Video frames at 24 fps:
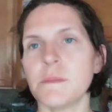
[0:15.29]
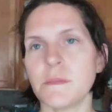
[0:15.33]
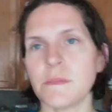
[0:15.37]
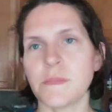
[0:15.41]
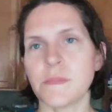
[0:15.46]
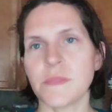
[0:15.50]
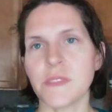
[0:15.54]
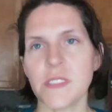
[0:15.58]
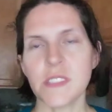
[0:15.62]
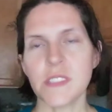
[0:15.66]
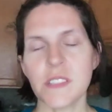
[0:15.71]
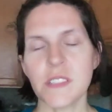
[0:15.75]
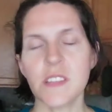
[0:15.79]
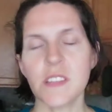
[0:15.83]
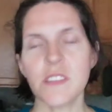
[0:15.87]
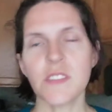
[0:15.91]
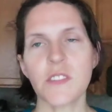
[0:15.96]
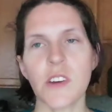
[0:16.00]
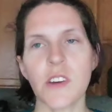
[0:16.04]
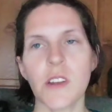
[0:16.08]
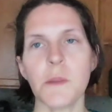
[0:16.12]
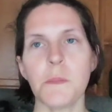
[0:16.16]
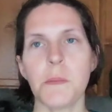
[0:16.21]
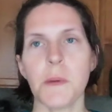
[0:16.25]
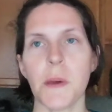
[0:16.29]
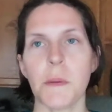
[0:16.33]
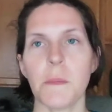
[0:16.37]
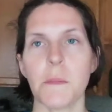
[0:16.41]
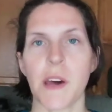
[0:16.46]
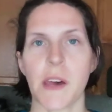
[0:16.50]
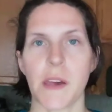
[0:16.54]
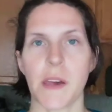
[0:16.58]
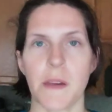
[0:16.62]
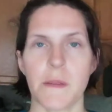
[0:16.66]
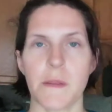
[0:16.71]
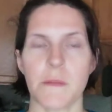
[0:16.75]
this is going to be
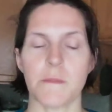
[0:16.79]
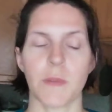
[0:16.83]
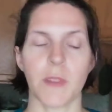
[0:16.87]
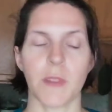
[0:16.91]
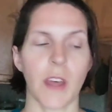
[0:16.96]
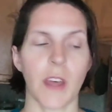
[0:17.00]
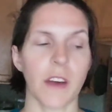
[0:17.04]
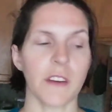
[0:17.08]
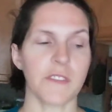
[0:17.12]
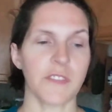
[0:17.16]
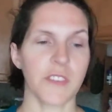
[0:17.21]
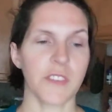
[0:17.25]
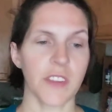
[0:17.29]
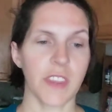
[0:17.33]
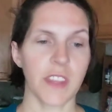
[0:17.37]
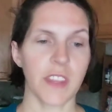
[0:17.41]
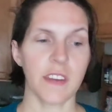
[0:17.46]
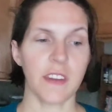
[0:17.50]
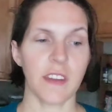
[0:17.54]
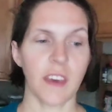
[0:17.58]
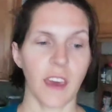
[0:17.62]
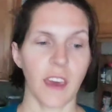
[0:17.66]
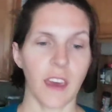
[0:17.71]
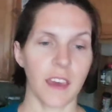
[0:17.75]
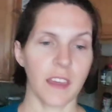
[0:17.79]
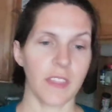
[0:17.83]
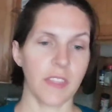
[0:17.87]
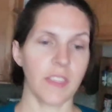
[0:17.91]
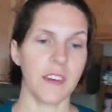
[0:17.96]
my vlog for the day.